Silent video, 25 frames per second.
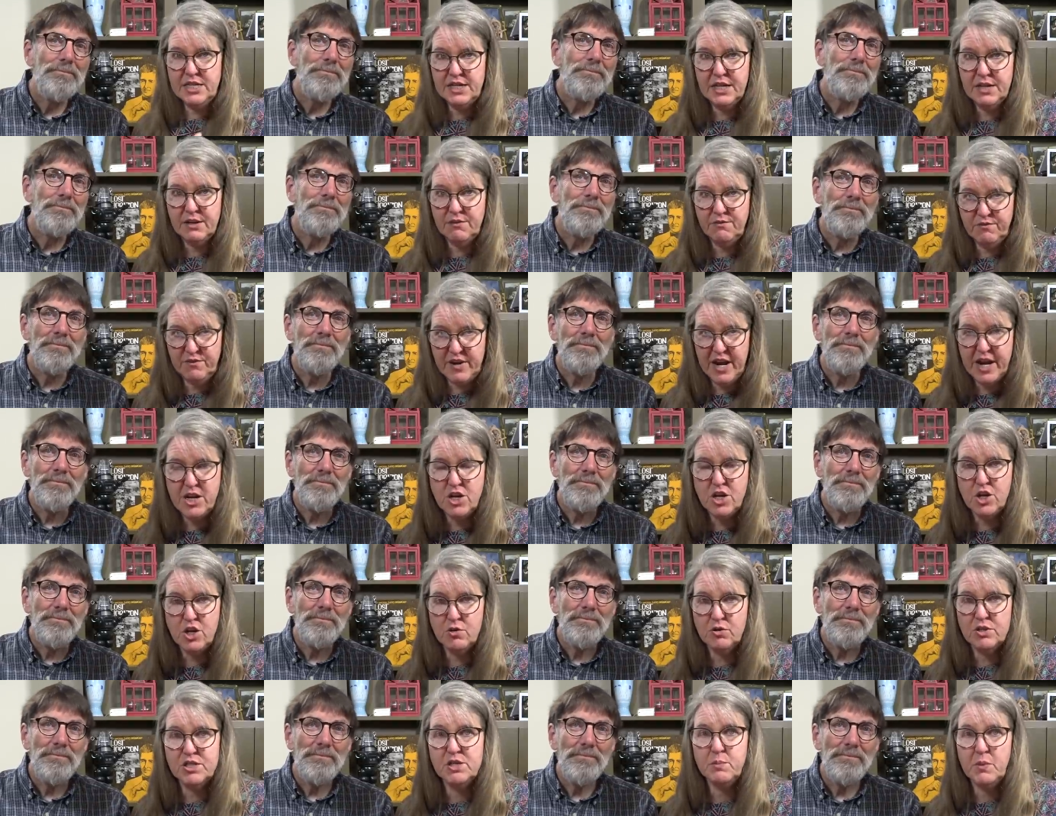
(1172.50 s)
Speaker 1: to convey to
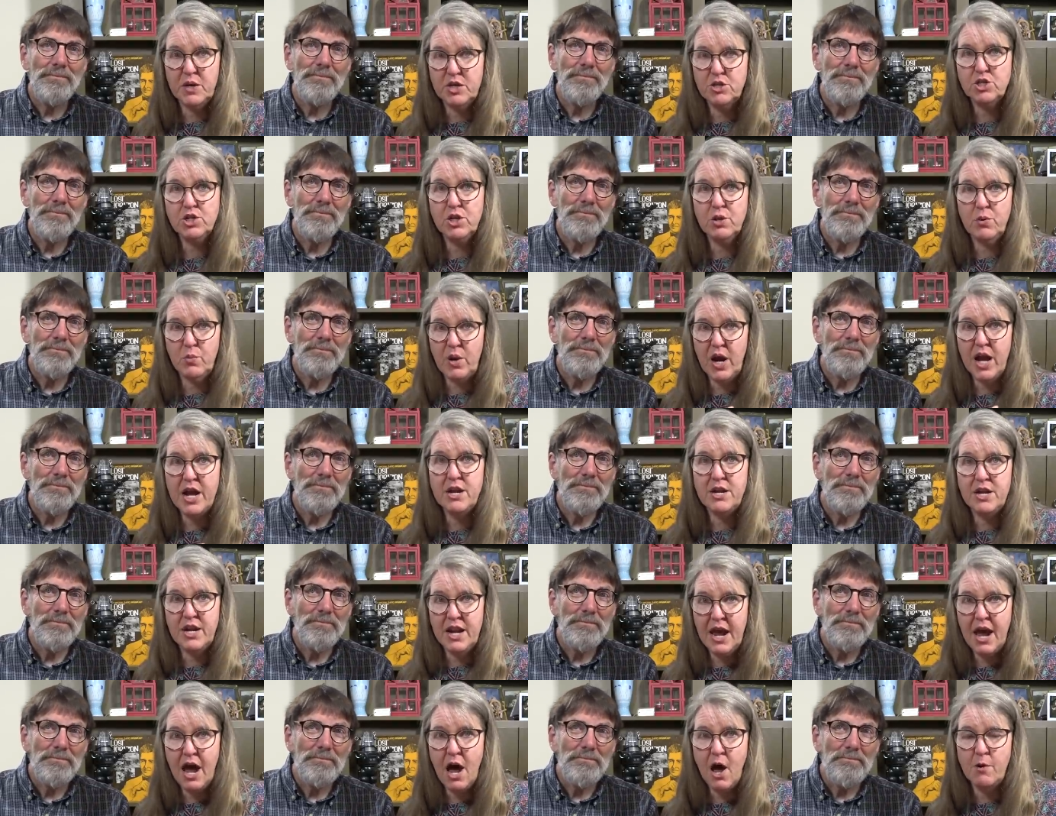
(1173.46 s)
you, especially right
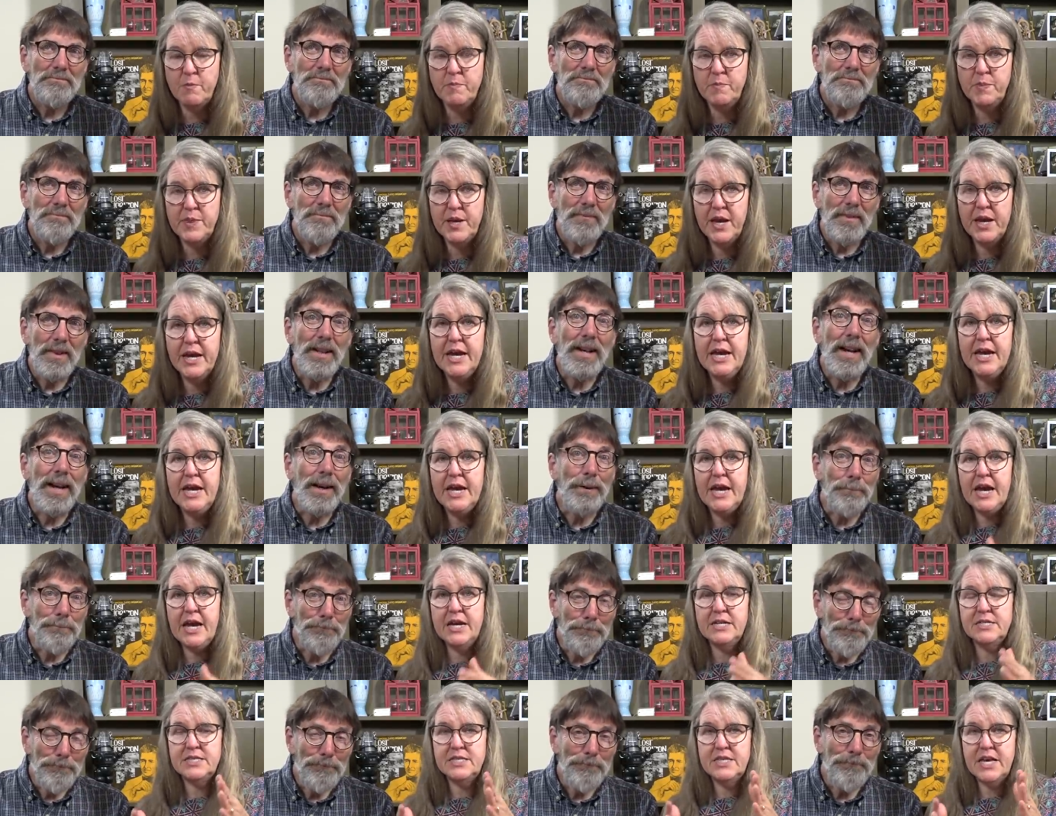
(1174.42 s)
now,
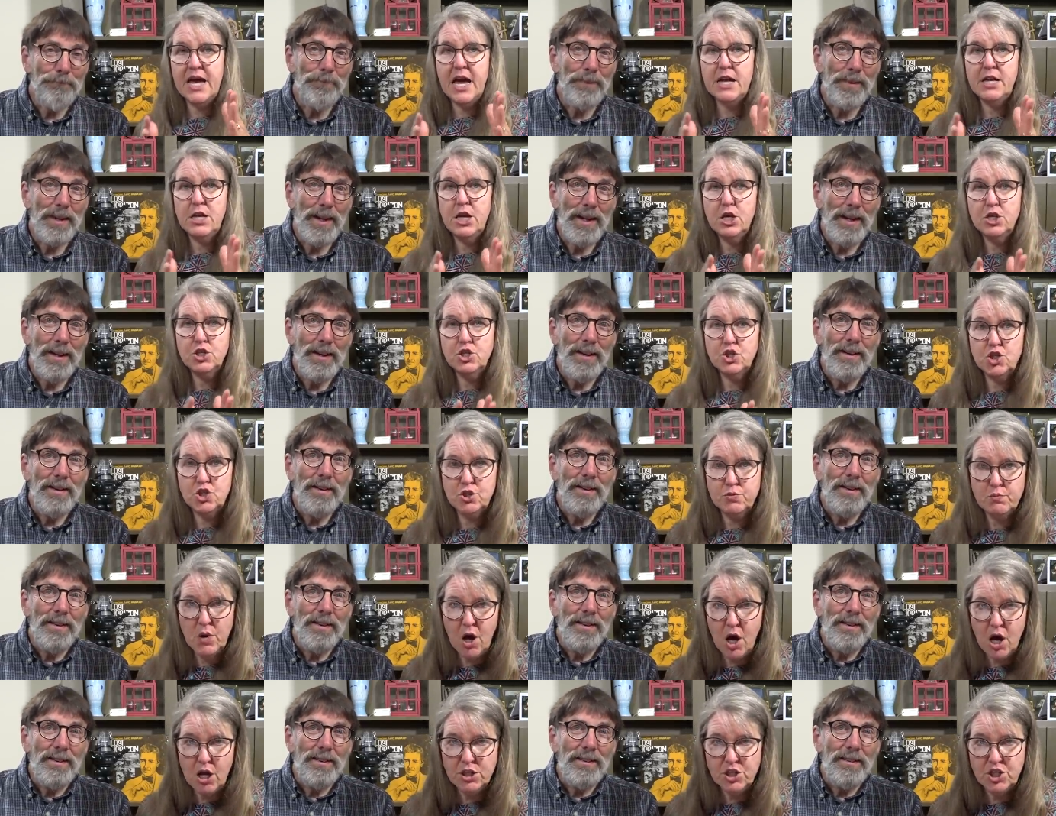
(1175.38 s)
is that
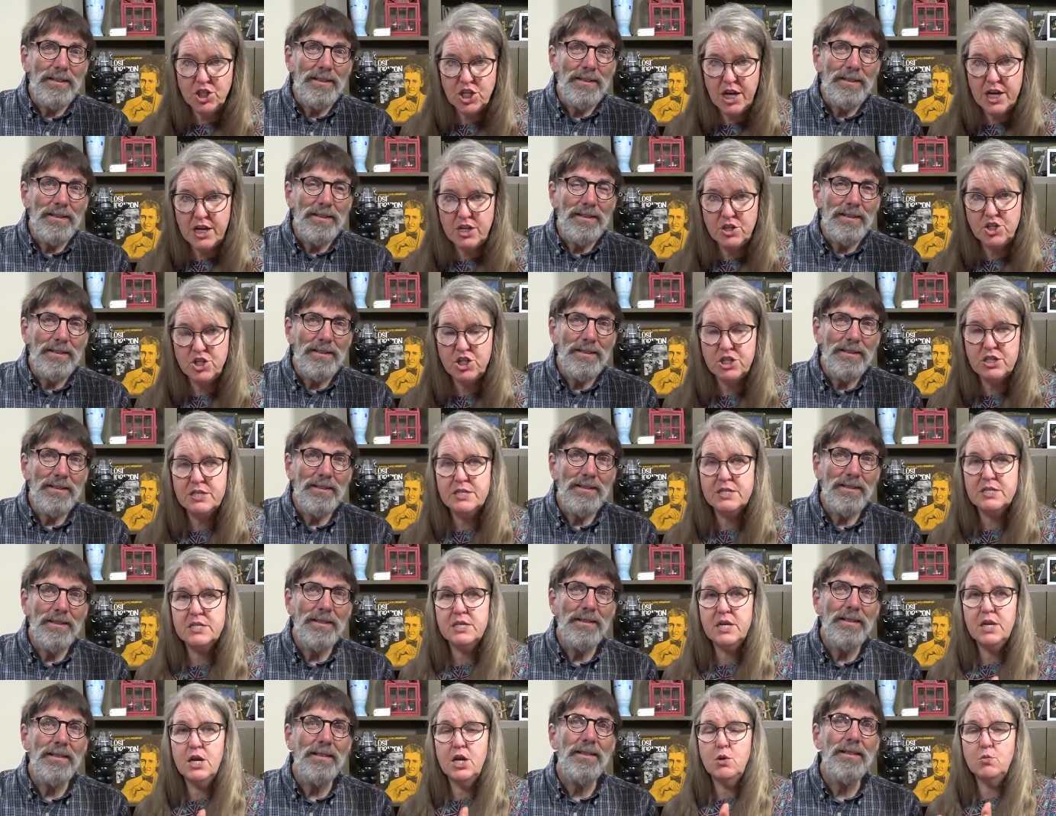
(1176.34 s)
small
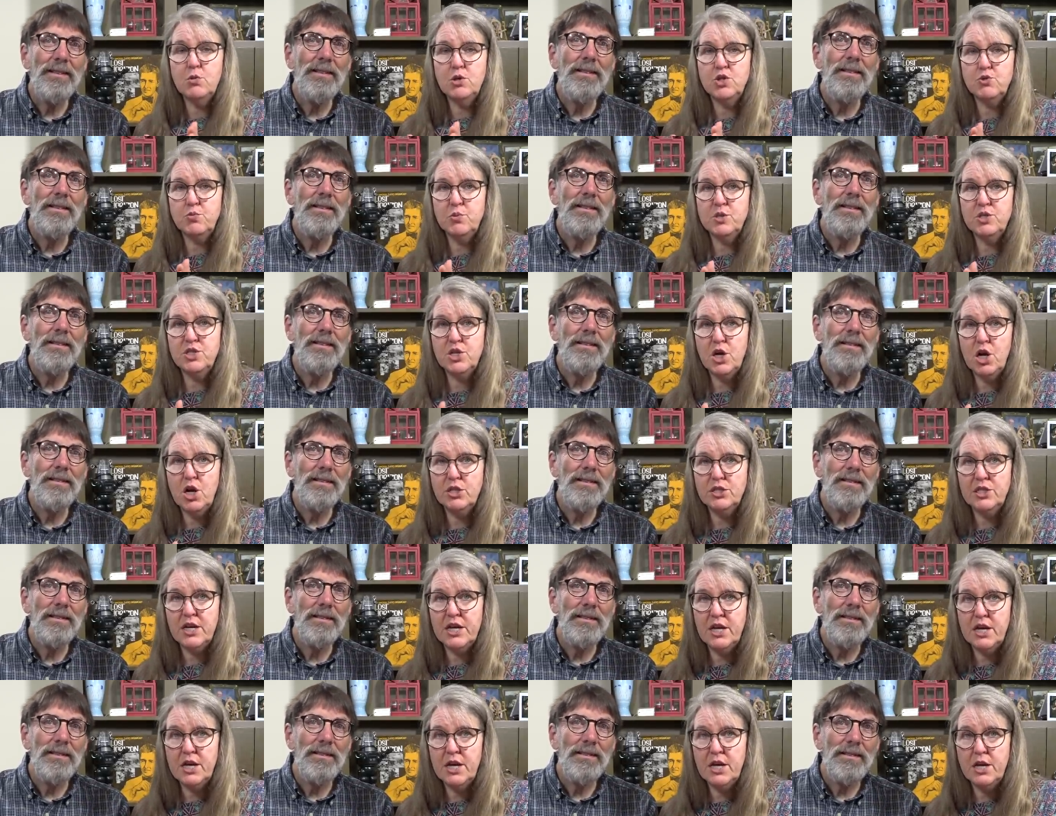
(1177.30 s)
changes, which result
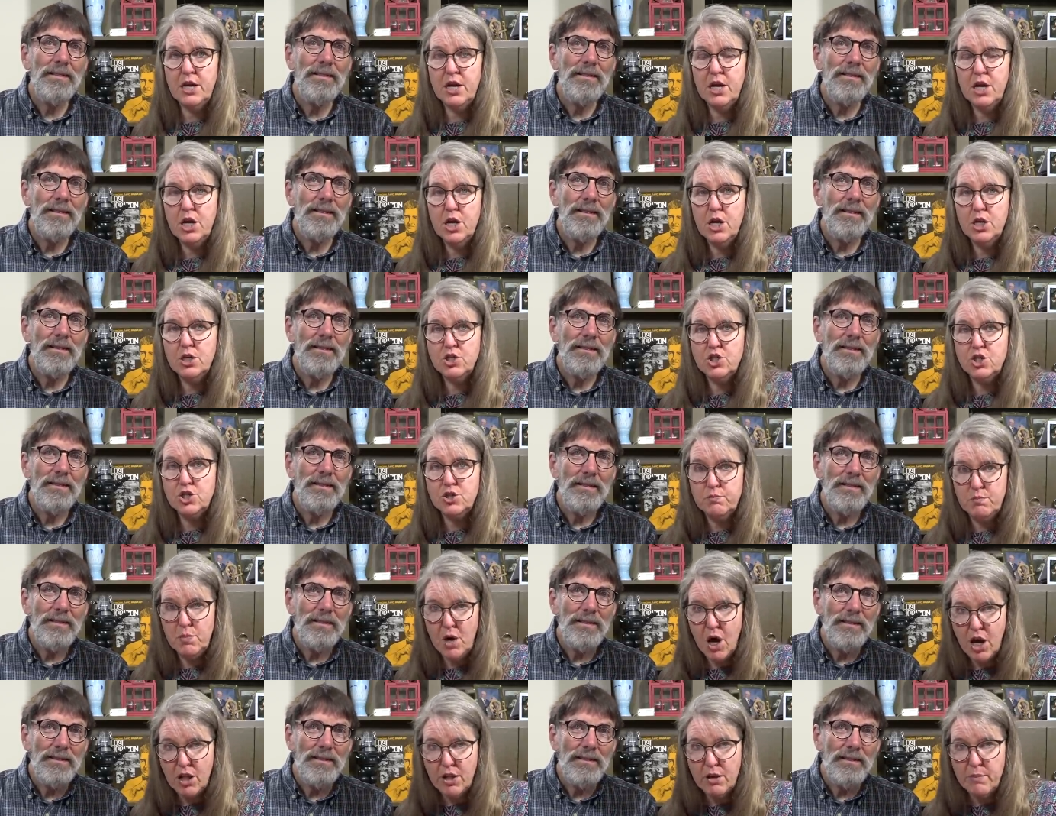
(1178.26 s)
in
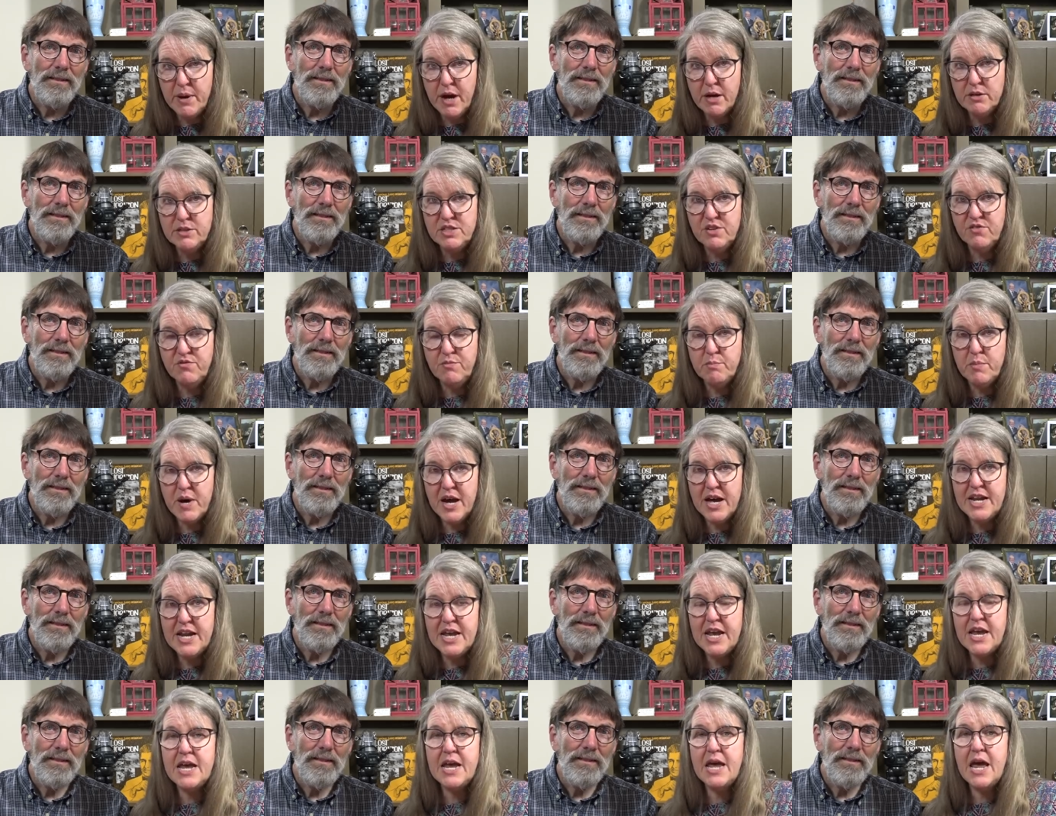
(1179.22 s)
small amounts of
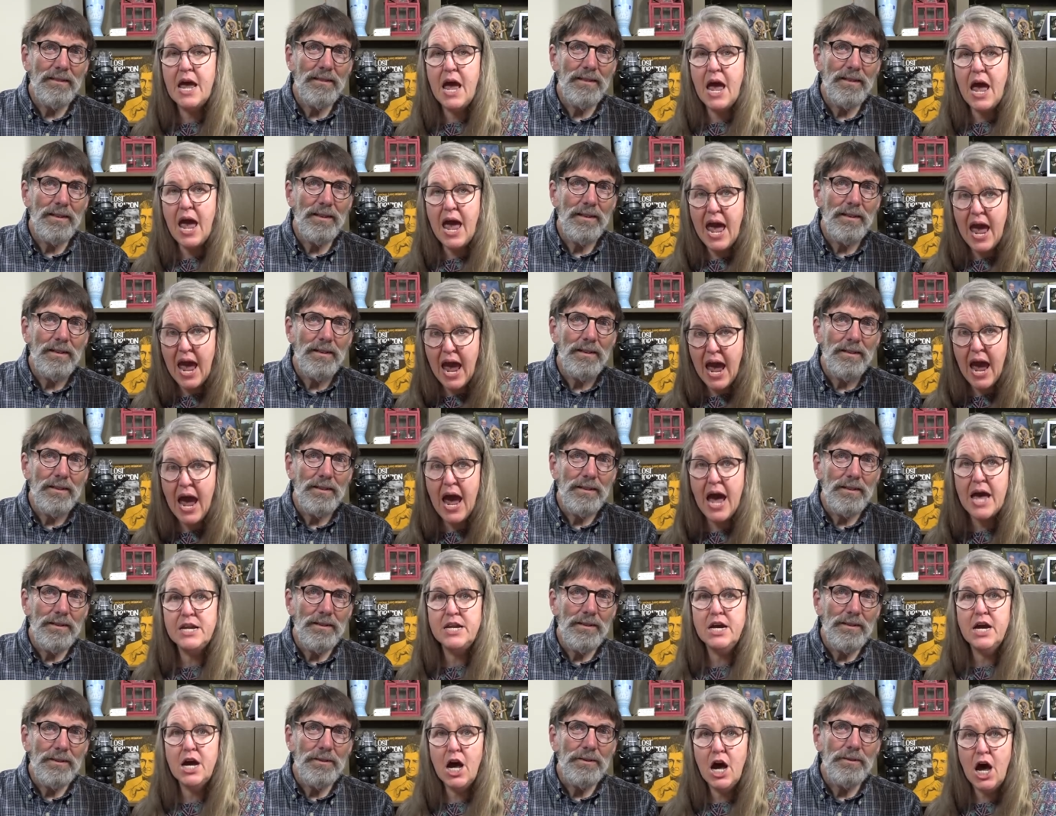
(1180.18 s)
money,
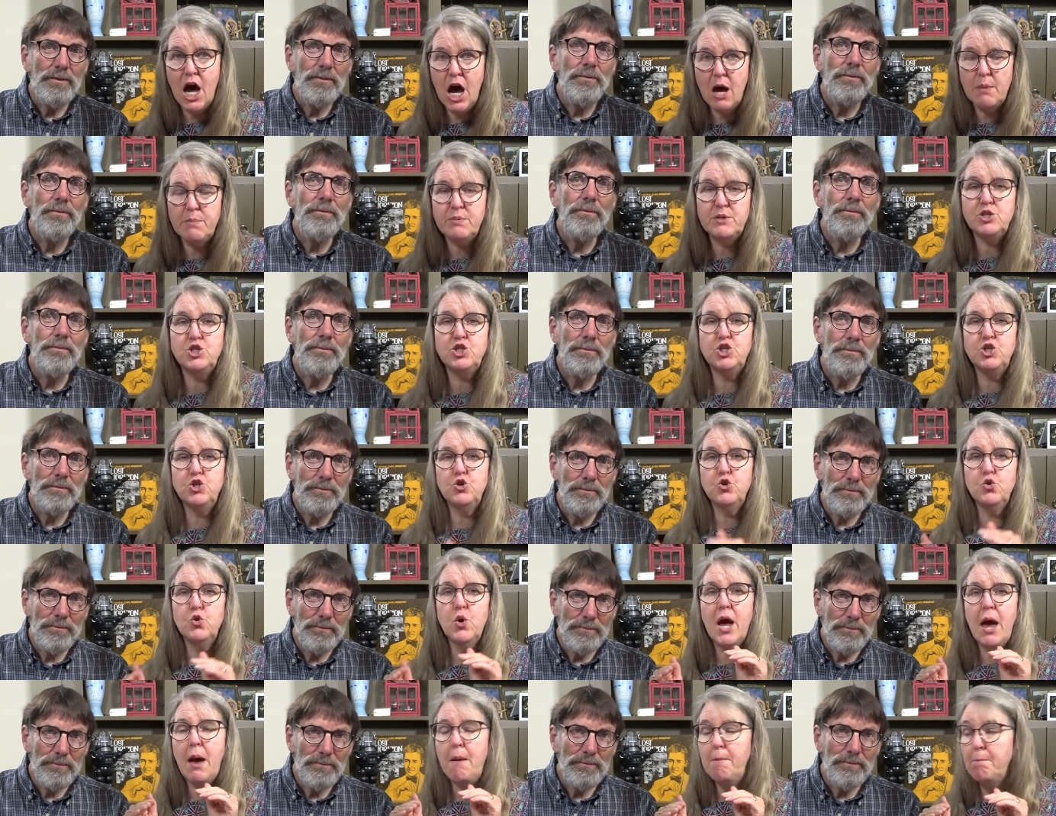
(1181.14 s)
add up to